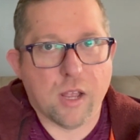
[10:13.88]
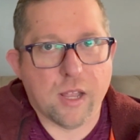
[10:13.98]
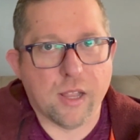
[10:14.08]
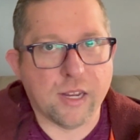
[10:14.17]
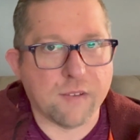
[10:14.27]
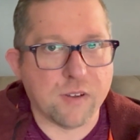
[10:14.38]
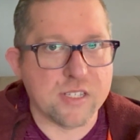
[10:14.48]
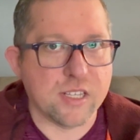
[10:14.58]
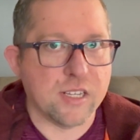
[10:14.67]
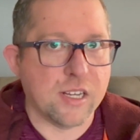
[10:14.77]
like every
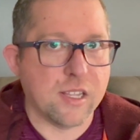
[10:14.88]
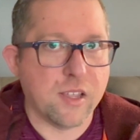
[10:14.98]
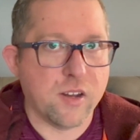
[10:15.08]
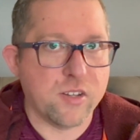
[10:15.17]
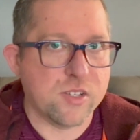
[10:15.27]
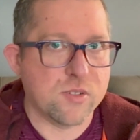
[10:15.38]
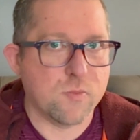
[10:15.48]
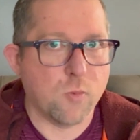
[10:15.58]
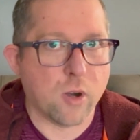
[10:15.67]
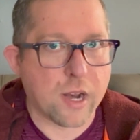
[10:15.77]
city, they
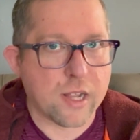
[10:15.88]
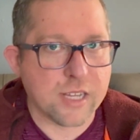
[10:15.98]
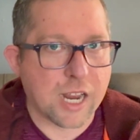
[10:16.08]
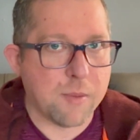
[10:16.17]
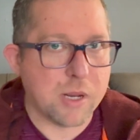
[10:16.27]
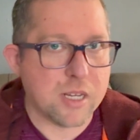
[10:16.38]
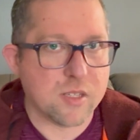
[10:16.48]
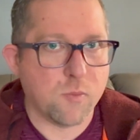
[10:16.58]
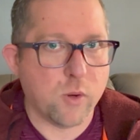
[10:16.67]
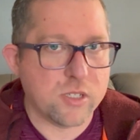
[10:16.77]
just run out of time because of
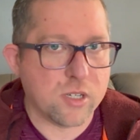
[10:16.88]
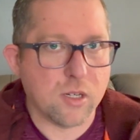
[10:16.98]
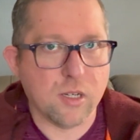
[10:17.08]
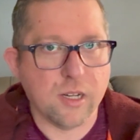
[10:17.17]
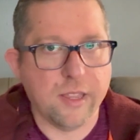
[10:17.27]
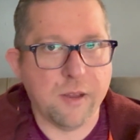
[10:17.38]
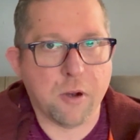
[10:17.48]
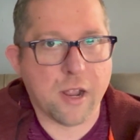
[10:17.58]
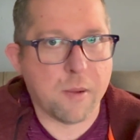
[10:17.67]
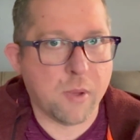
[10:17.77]
the winter, and they run
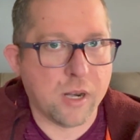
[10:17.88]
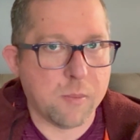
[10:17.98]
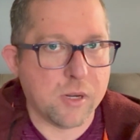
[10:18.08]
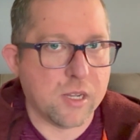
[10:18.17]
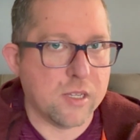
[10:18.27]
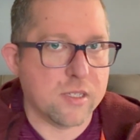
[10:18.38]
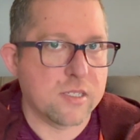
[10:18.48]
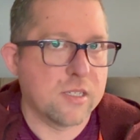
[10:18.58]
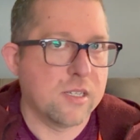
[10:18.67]
out of money because,